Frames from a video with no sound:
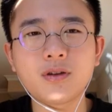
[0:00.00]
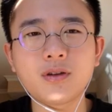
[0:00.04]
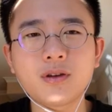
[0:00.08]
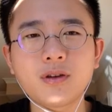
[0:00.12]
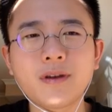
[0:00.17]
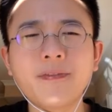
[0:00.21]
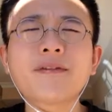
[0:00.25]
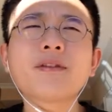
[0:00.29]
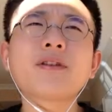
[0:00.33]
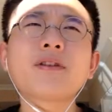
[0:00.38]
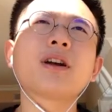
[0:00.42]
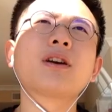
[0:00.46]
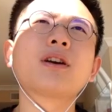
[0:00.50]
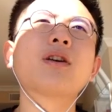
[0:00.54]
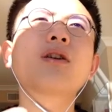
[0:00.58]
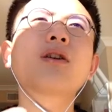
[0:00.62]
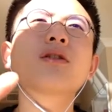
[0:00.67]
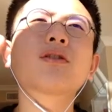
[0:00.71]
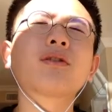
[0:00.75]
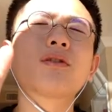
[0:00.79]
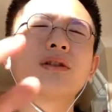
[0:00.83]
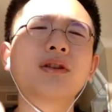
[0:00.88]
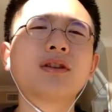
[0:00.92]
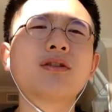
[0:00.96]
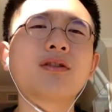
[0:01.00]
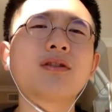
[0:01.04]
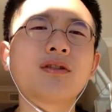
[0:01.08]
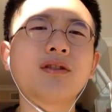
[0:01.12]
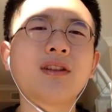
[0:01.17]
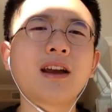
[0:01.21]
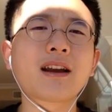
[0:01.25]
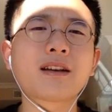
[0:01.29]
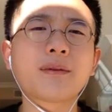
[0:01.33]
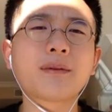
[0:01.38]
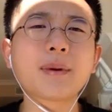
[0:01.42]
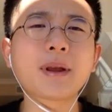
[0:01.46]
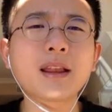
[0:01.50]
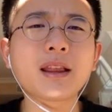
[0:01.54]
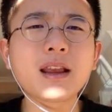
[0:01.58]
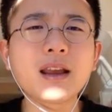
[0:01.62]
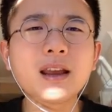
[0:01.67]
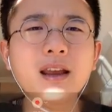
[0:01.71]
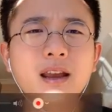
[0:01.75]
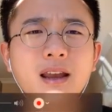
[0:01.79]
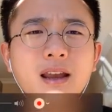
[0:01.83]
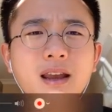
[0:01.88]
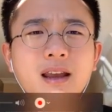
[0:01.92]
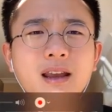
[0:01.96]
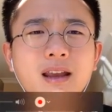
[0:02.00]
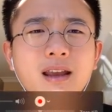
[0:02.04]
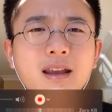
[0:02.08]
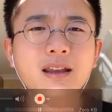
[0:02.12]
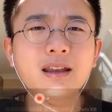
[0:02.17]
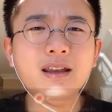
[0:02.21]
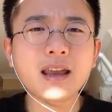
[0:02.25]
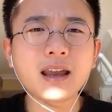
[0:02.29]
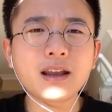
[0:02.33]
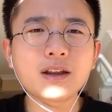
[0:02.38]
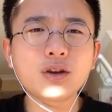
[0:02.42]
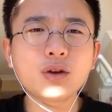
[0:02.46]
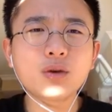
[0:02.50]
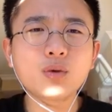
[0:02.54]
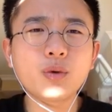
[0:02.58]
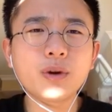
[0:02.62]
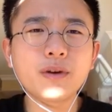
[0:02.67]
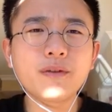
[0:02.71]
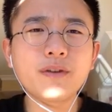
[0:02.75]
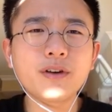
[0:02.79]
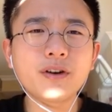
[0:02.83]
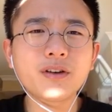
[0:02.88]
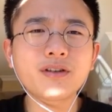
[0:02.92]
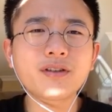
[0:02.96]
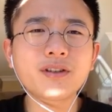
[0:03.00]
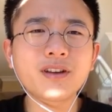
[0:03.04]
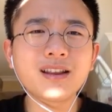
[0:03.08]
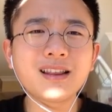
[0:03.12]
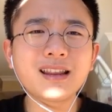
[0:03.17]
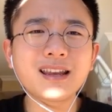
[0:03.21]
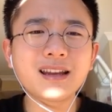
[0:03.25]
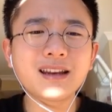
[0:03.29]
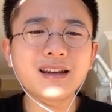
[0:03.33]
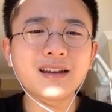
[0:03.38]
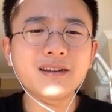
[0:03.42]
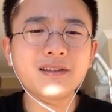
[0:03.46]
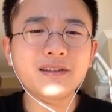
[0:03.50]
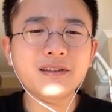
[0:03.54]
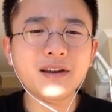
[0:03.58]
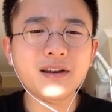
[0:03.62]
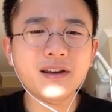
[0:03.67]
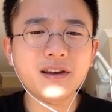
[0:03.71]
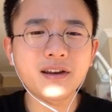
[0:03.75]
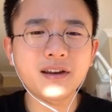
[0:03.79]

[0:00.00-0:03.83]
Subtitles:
I feel like you also need to stack, but can you reverse a linked list?